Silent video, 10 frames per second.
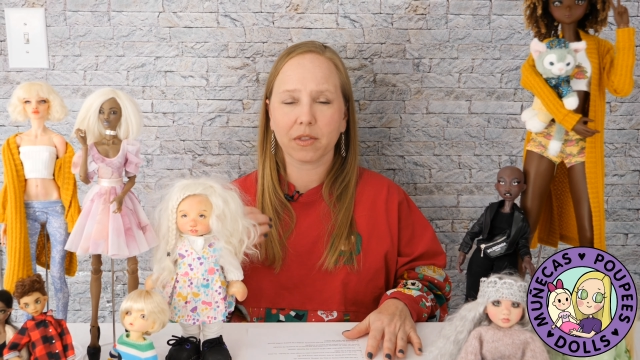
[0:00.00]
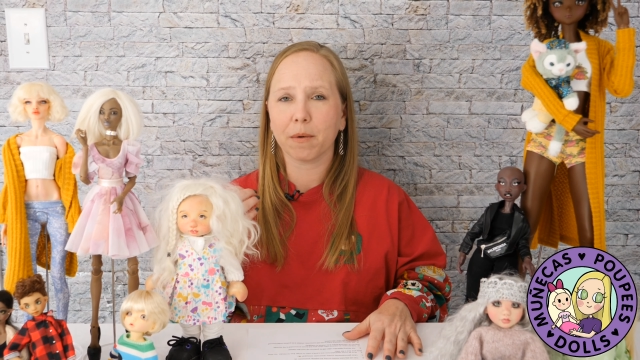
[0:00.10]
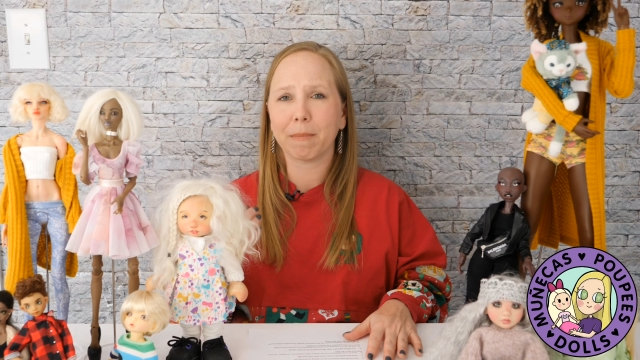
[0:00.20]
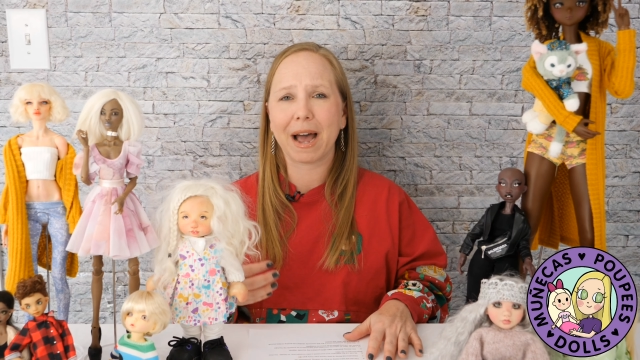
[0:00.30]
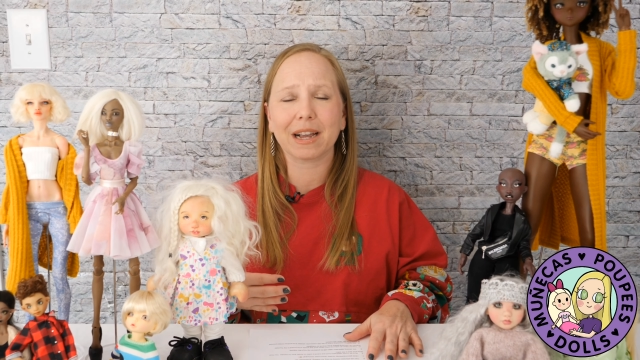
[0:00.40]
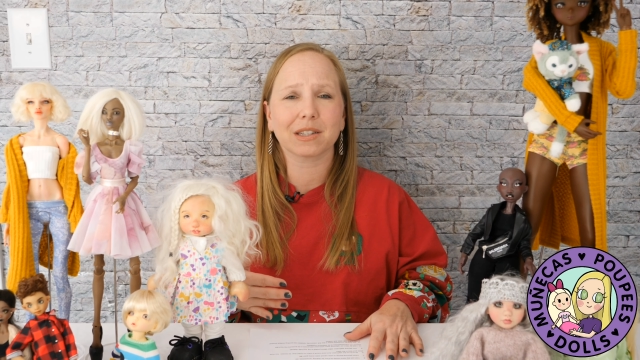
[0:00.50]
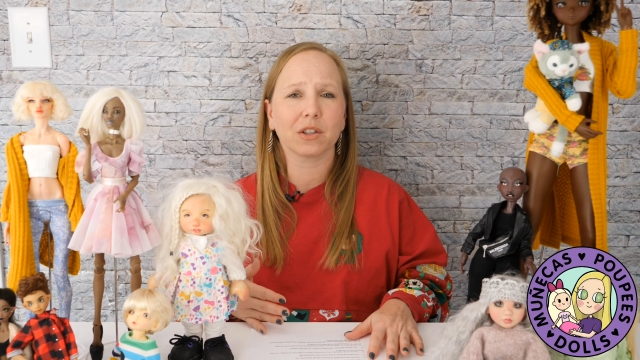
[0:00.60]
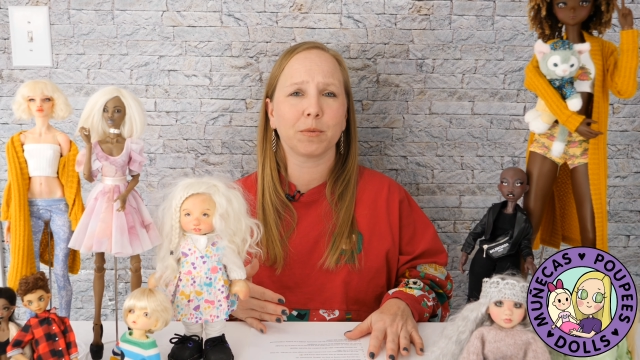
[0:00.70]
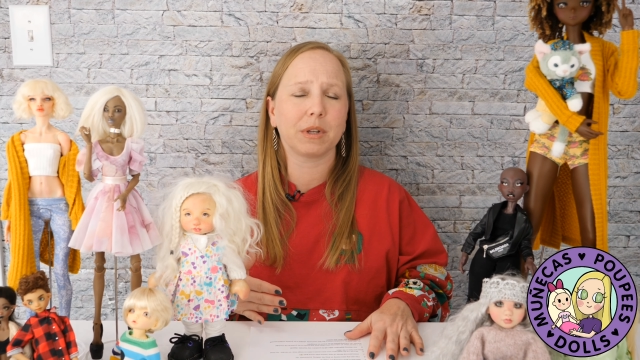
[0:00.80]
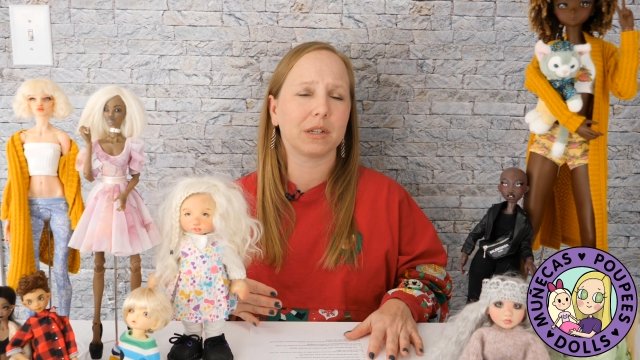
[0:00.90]
The max
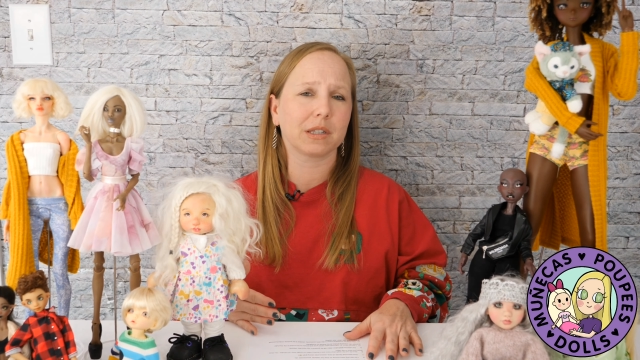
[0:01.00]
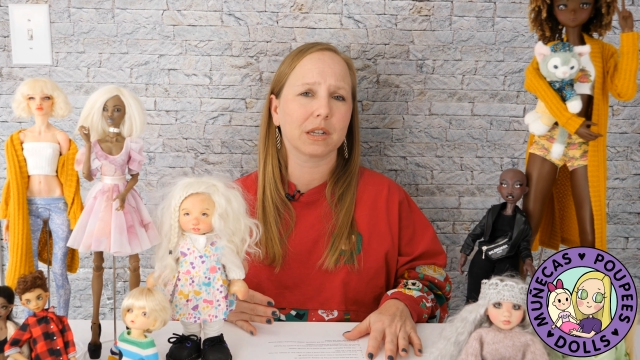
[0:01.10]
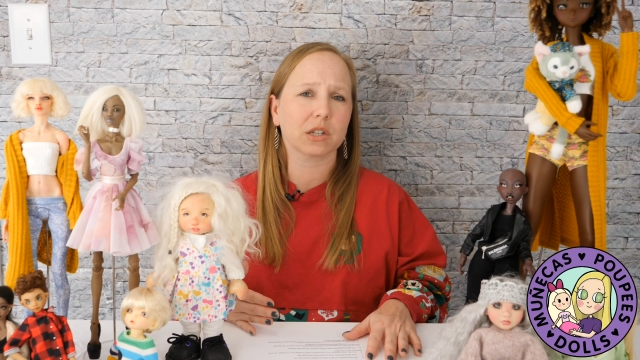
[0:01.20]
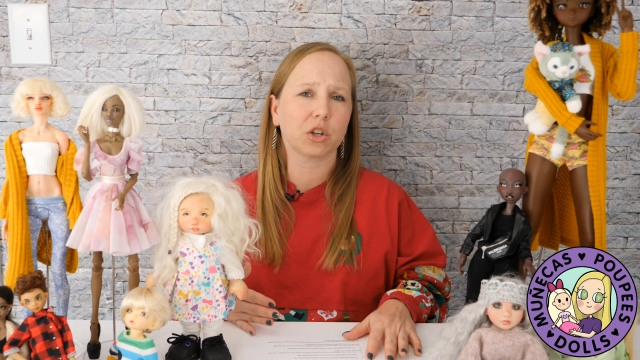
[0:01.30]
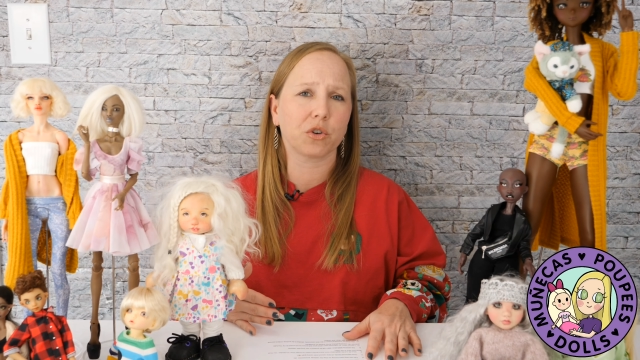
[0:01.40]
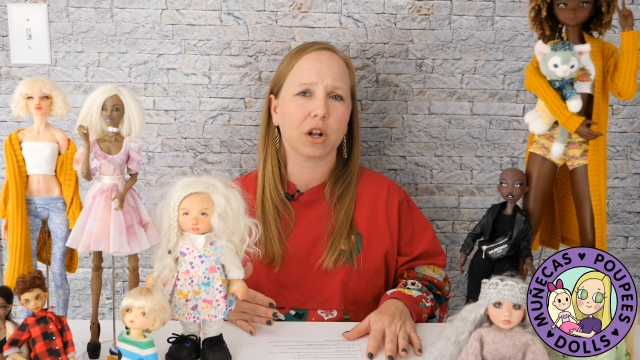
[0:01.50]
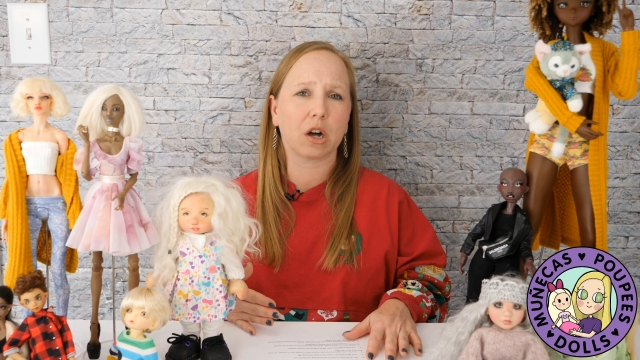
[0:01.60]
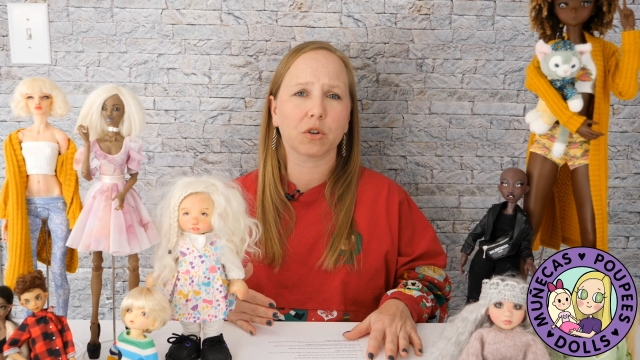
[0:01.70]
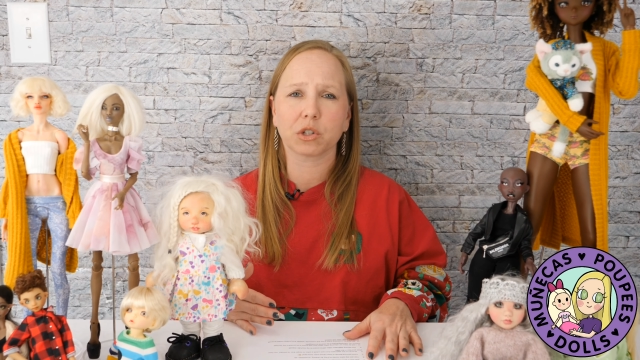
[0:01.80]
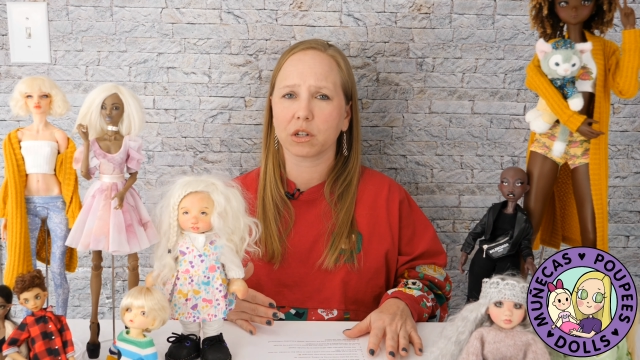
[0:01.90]
limit is six hundred
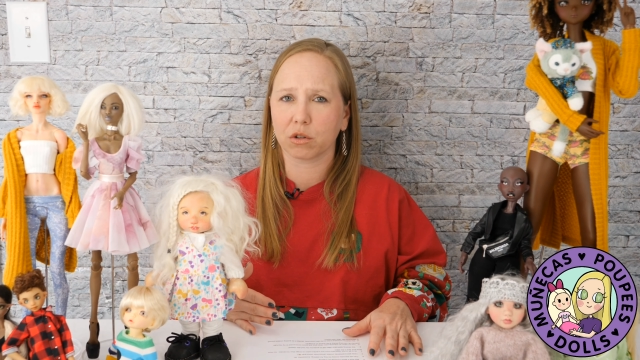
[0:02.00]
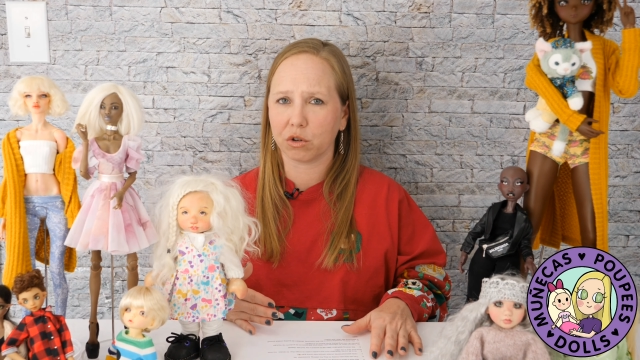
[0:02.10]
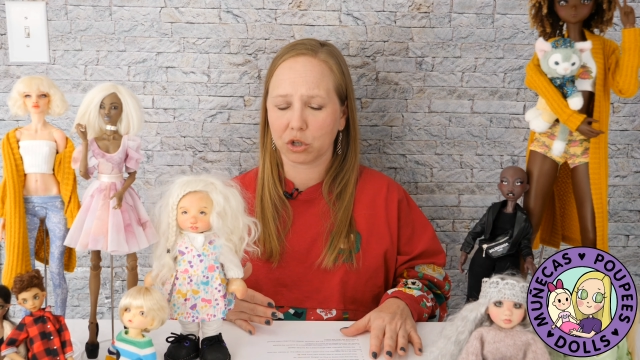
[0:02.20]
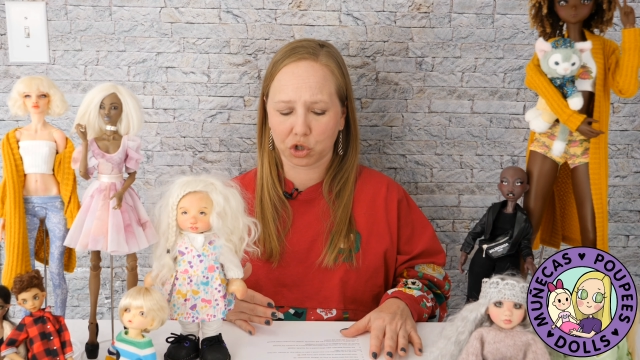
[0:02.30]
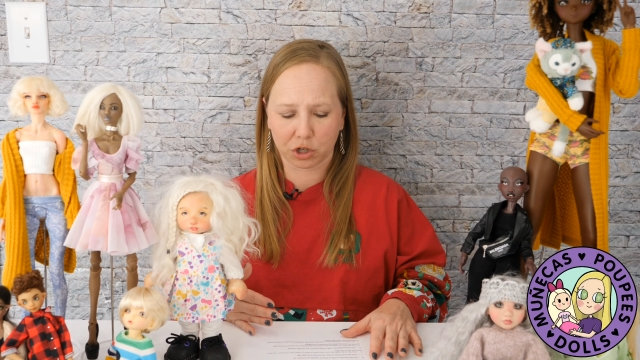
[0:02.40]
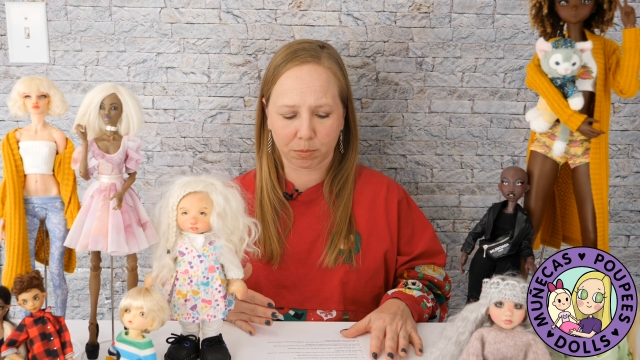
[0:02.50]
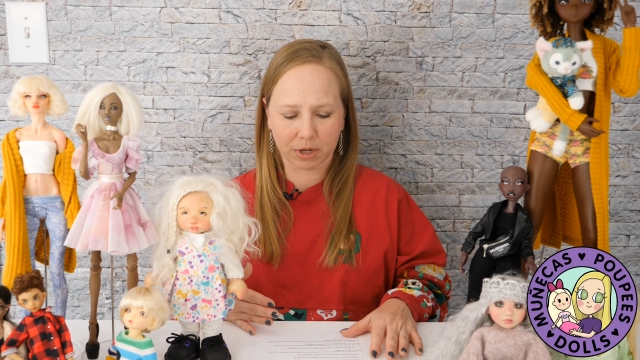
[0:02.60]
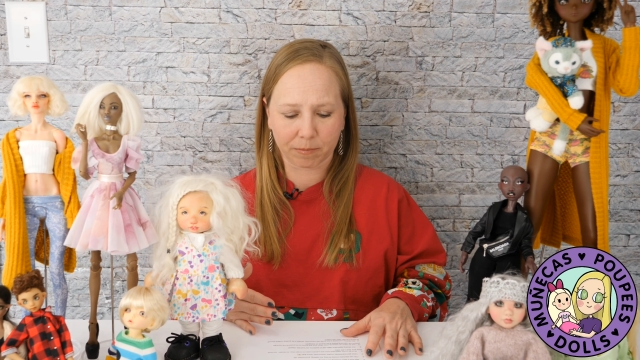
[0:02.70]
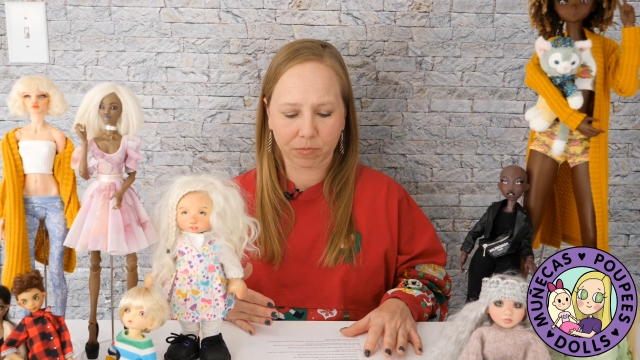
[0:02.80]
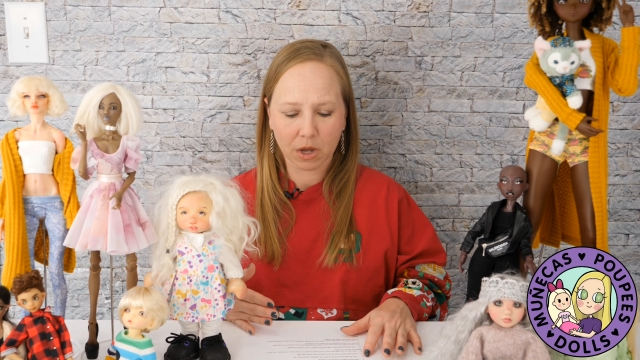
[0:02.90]
dollars including
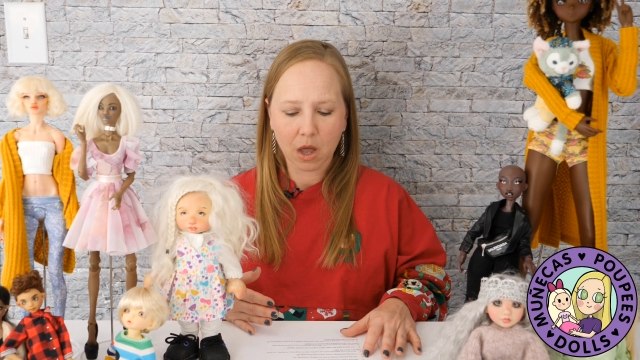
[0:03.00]
shipping,